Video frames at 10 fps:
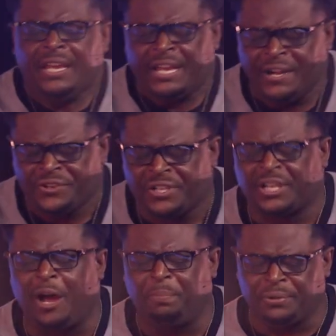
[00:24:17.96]
Here's a
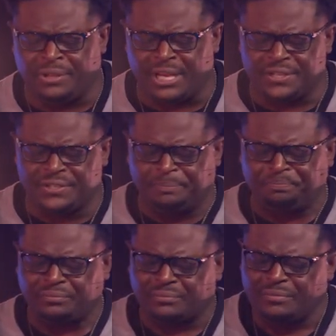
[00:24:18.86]
couple things.
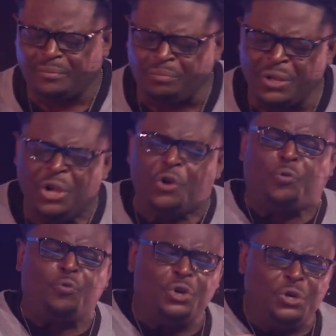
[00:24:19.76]

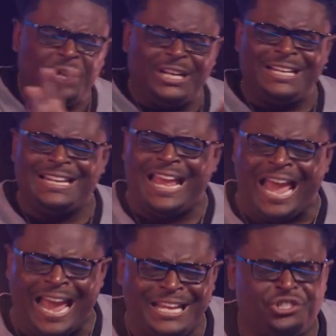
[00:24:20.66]
Rooted in the
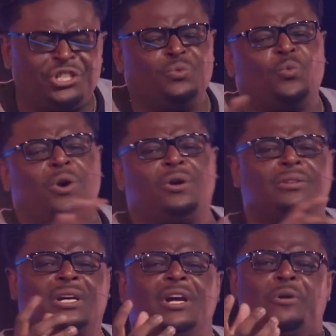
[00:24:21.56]
ancient
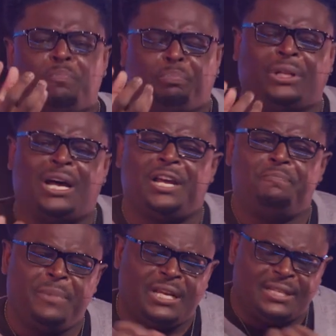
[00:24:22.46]
world, the
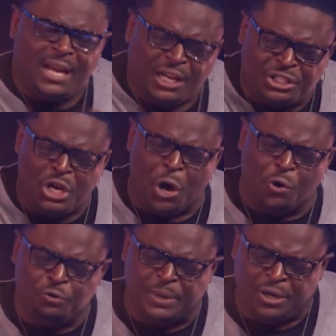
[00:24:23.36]
blood meant
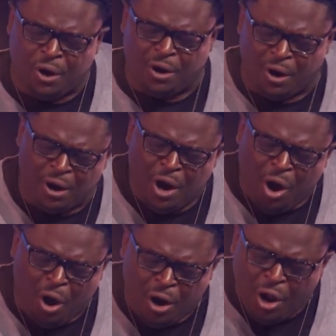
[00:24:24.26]
atonement or
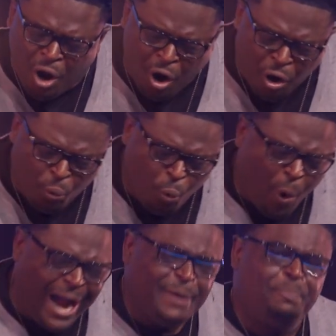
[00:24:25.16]

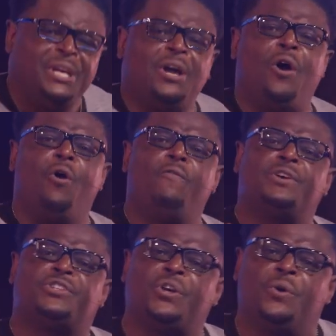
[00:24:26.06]
wiping
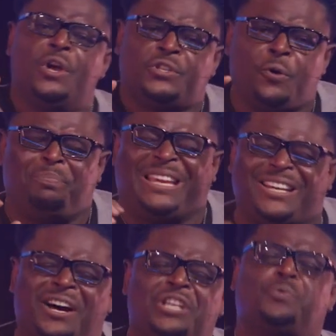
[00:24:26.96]
over. So
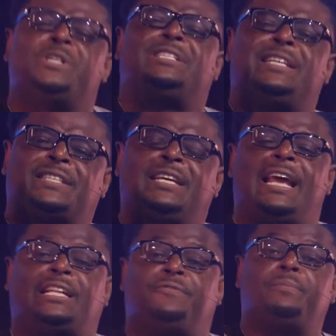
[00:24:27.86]
because we're
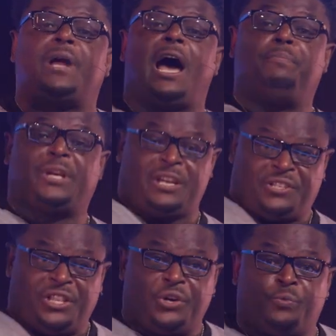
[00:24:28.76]
disconnected from God
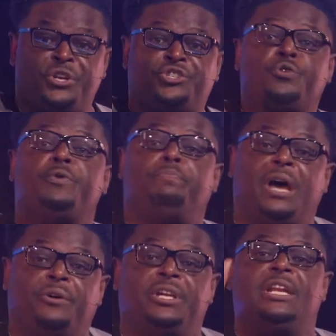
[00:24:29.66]
because of the original
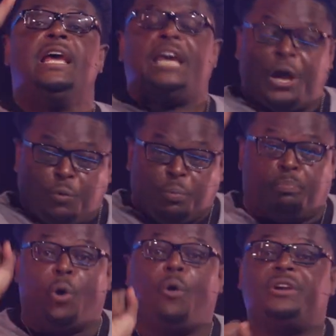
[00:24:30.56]
rebellion and we're
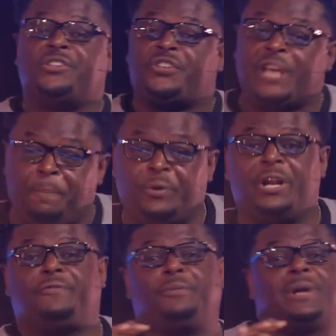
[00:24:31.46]
born
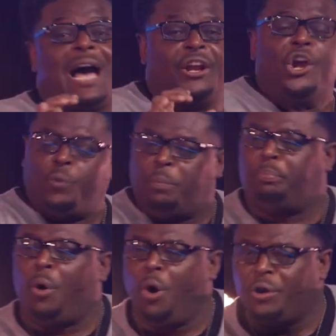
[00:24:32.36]
separated from God, we're
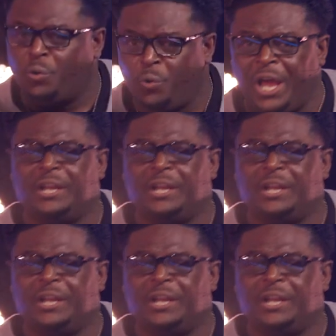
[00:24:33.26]
born